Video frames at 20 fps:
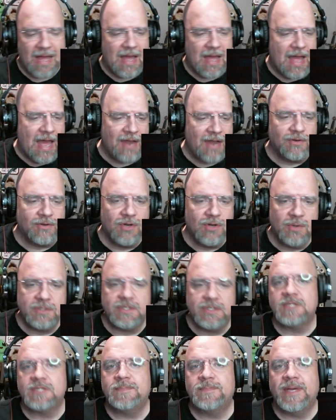I don't know what
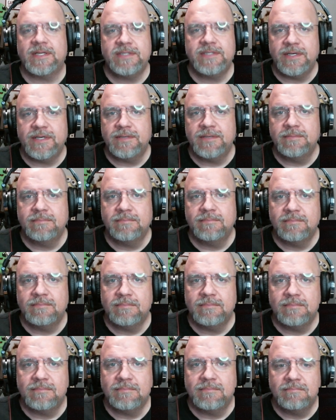to expect here.
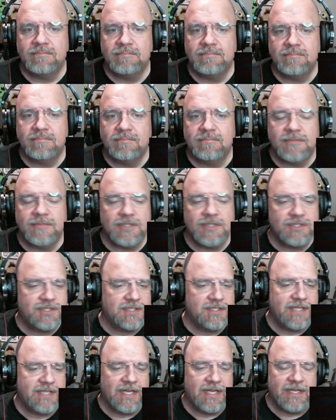Let's
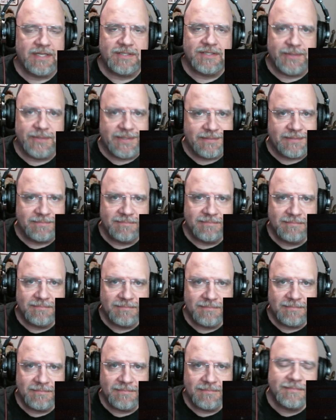just get into it.
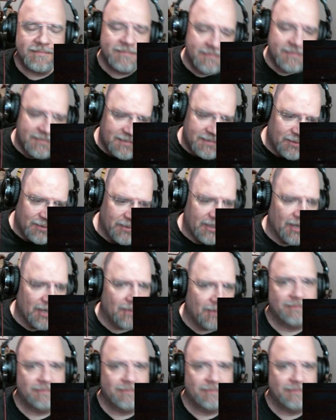Here we go.